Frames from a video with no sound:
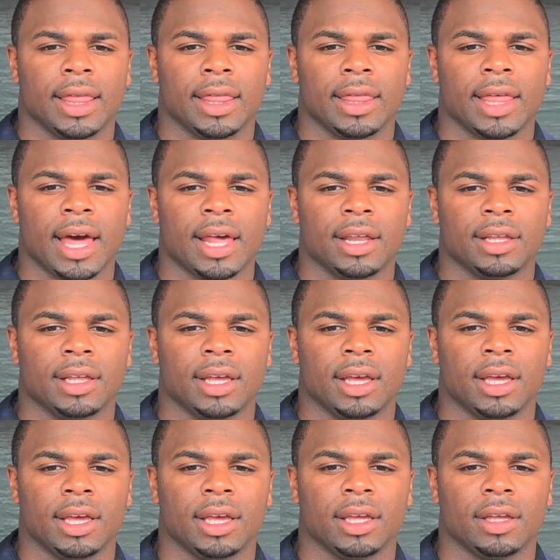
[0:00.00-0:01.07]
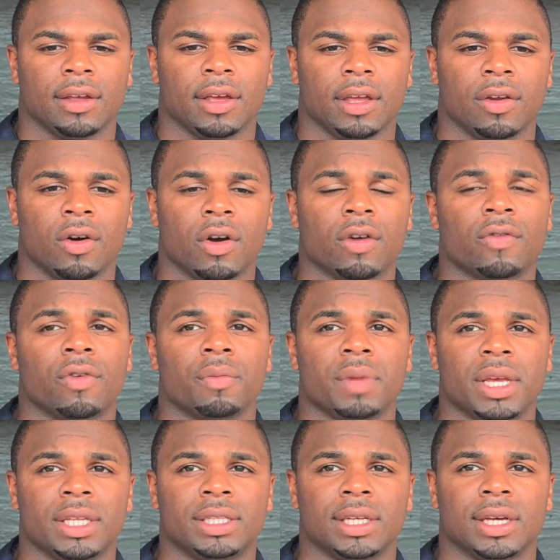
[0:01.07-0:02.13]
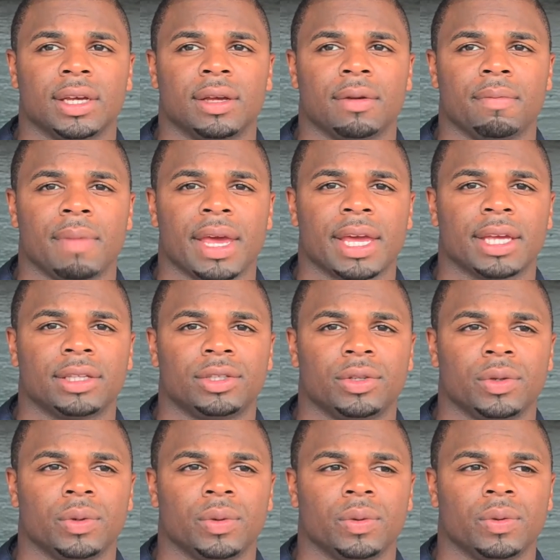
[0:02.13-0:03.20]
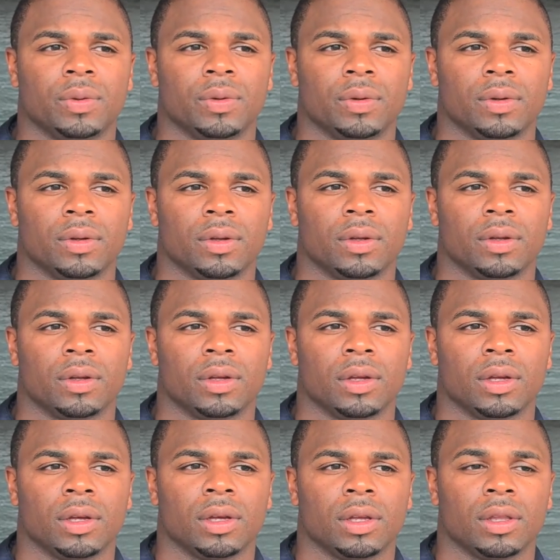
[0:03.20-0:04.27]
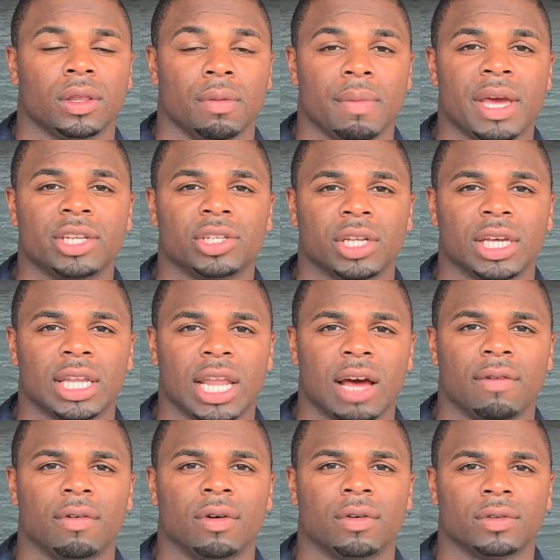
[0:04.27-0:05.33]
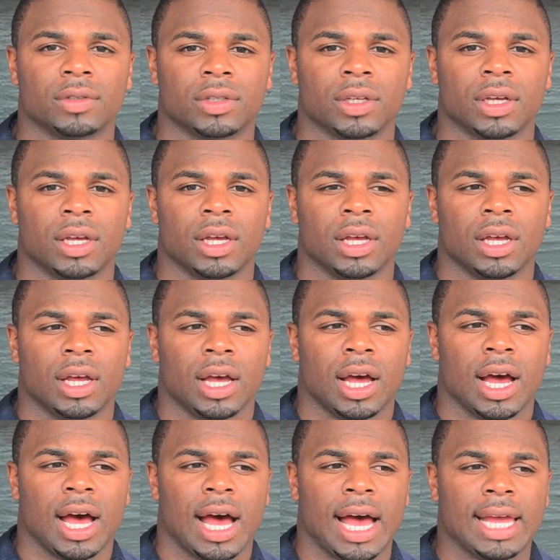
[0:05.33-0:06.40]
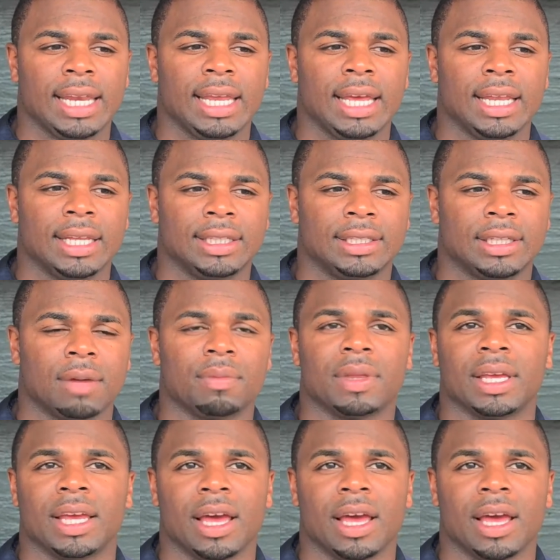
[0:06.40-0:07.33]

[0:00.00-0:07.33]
that in order for me to make it to the major league levels, I needed something